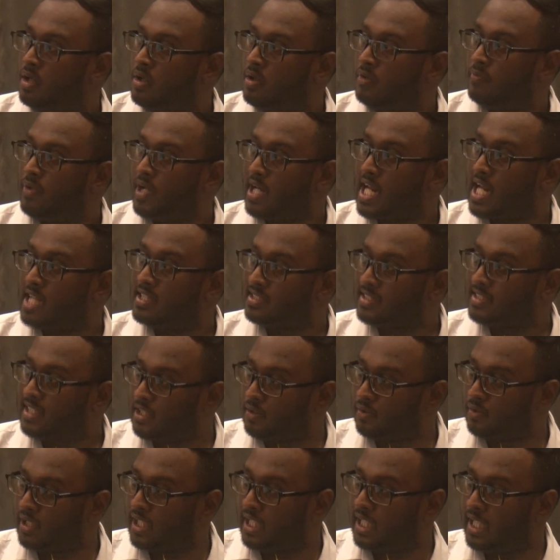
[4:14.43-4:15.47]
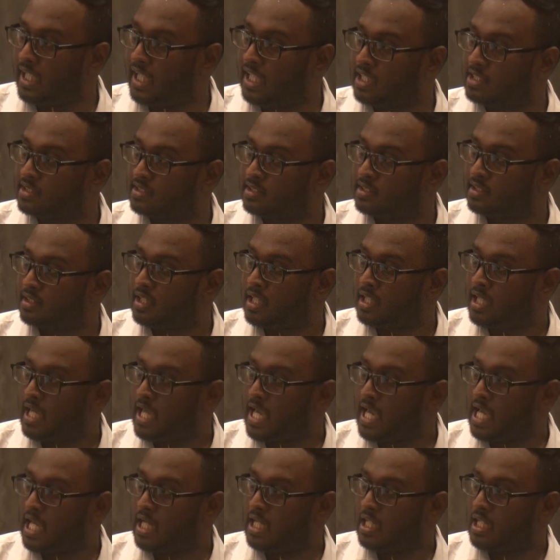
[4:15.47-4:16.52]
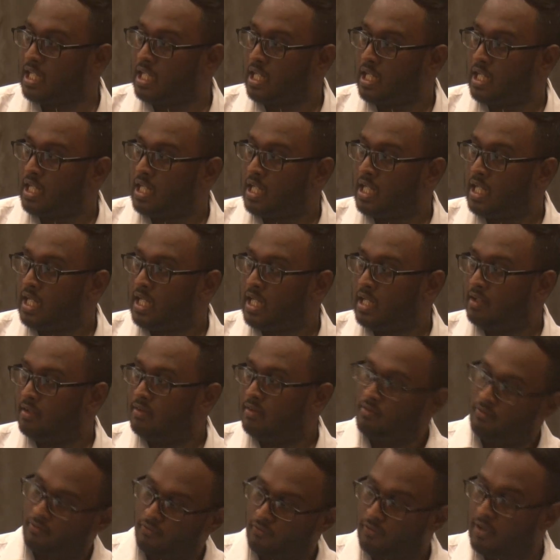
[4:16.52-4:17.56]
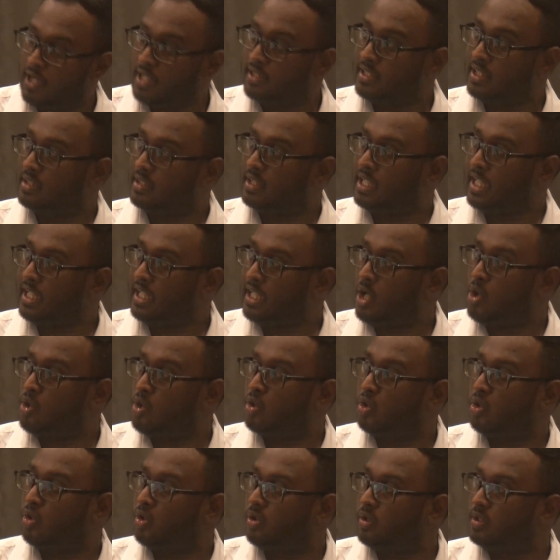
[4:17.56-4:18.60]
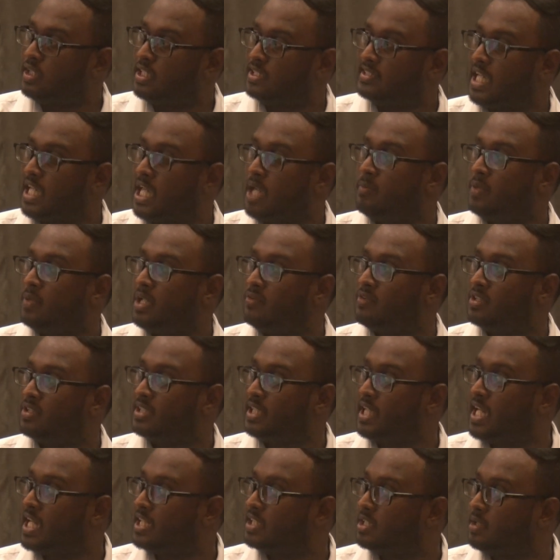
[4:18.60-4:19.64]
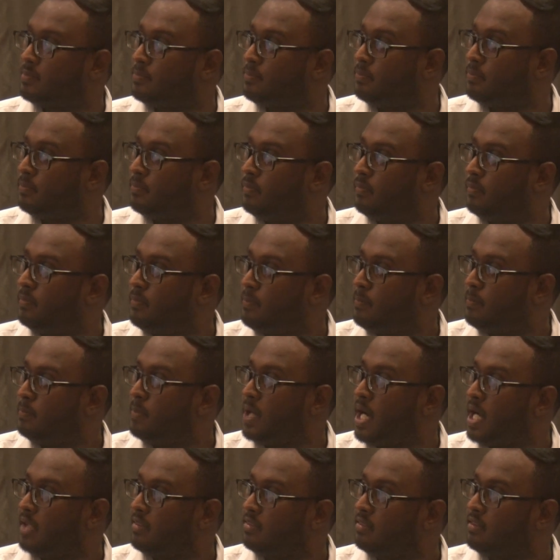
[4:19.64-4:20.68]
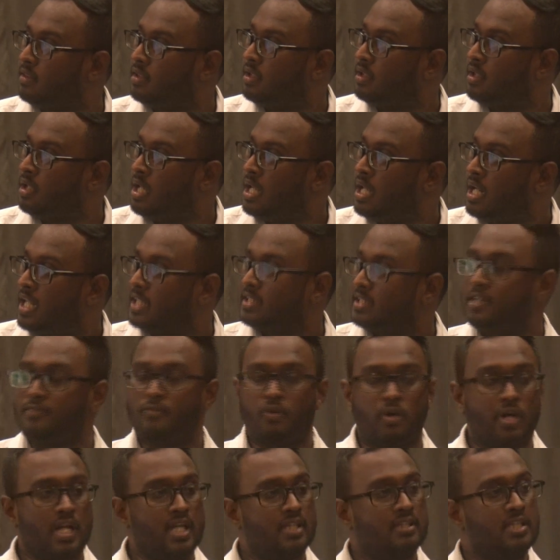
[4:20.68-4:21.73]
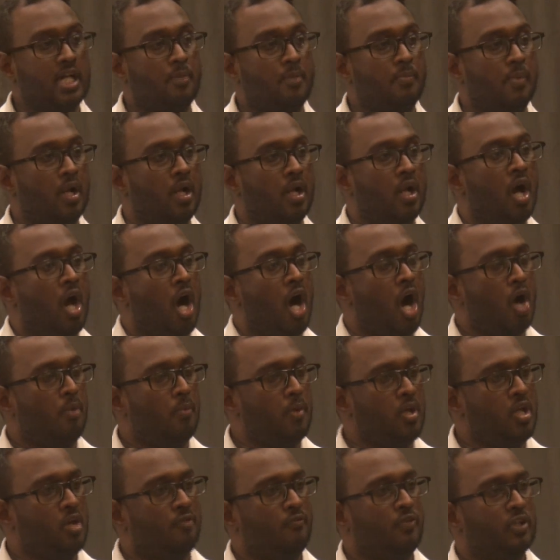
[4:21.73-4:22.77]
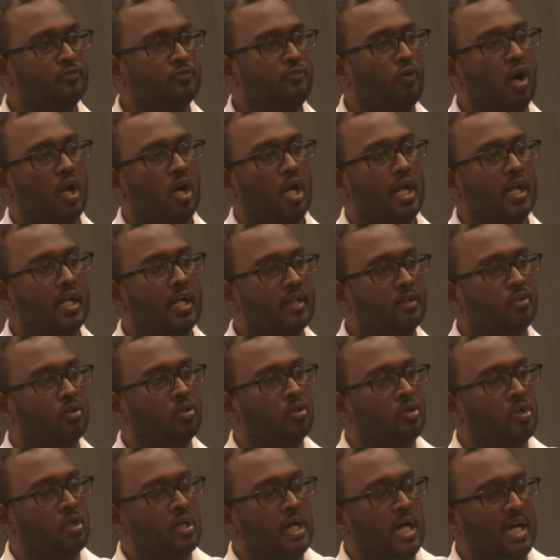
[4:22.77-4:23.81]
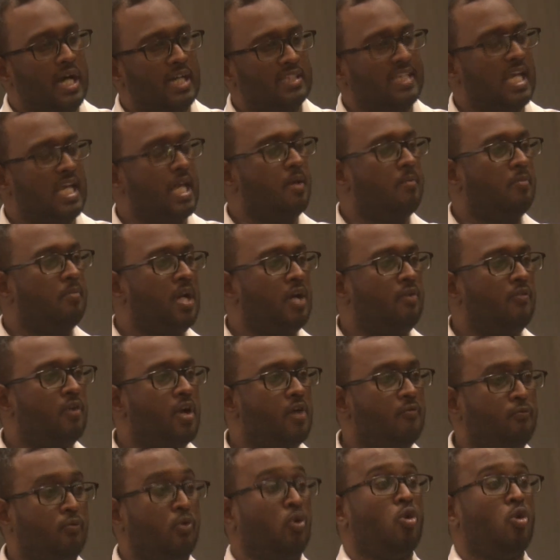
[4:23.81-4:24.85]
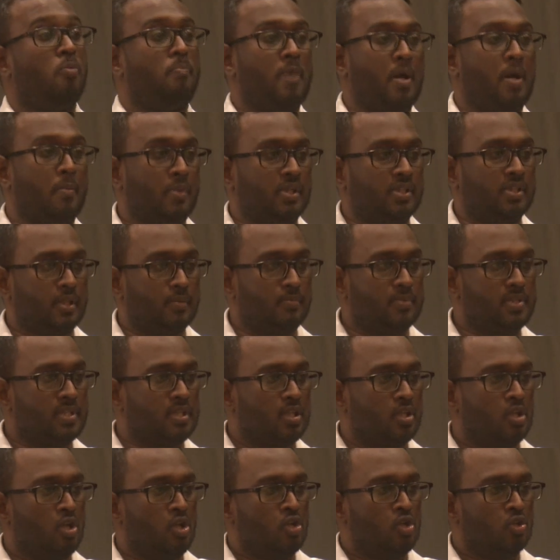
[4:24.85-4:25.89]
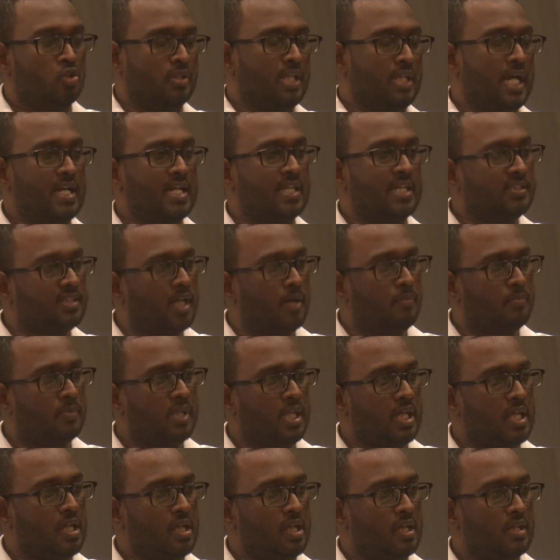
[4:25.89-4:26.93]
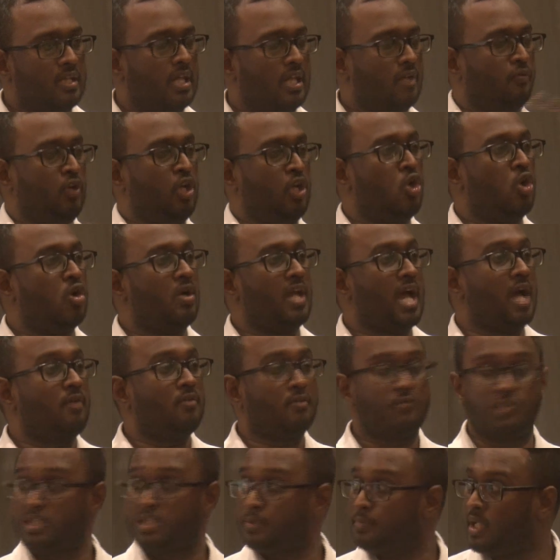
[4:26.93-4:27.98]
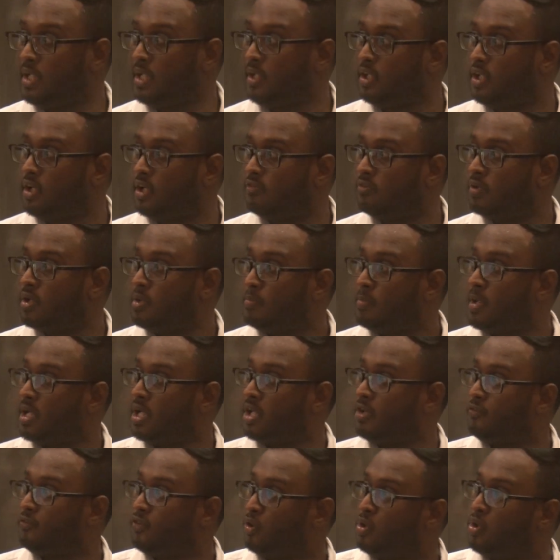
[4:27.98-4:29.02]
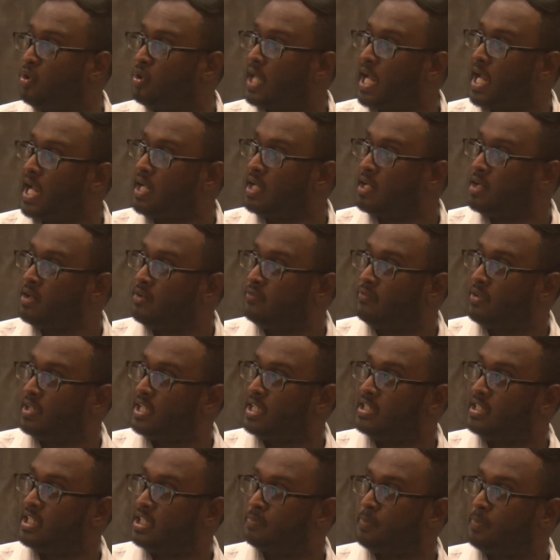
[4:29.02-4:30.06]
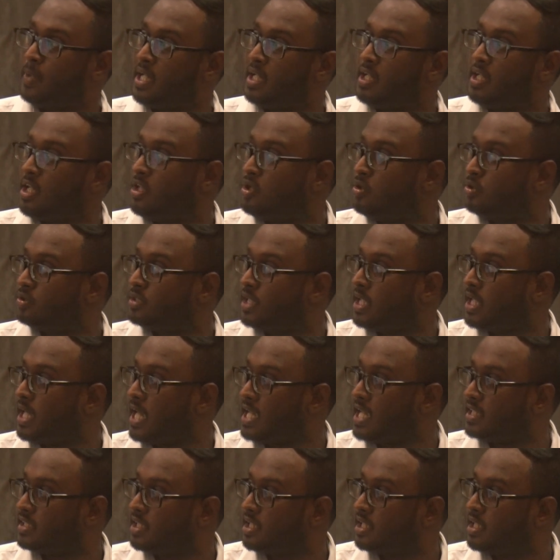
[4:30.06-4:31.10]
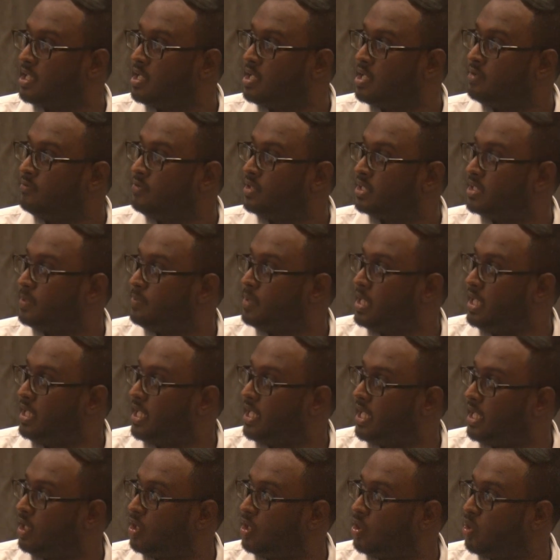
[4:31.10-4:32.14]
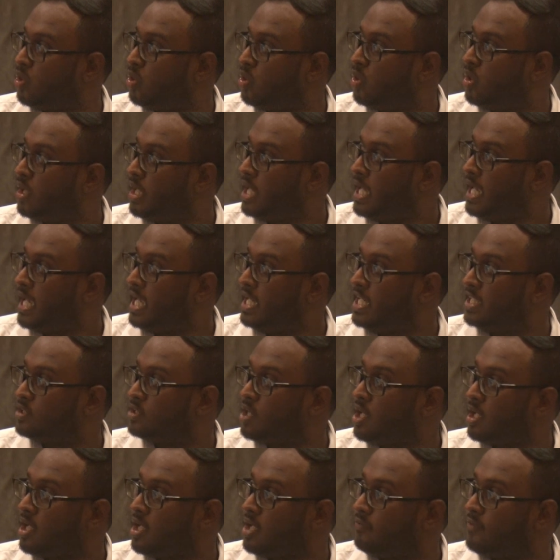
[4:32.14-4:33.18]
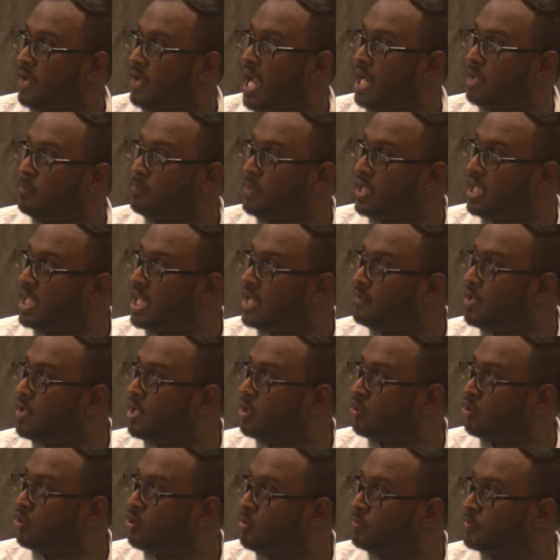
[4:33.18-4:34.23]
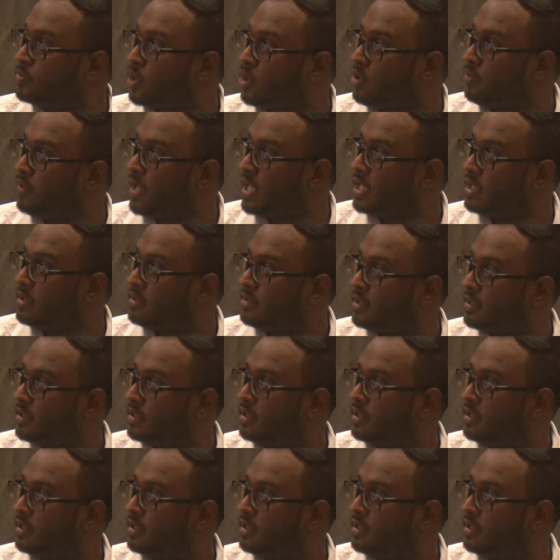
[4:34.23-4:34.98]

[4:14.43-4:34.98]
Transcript: what are the security alerts and further drilling down to the same investigation path. Let's say for an example, how many of us fall under same level of group memberships? So that is something that we don't have a visibility of. But if you look at whether this particular user has a visibility into any sort of admin level groups or what,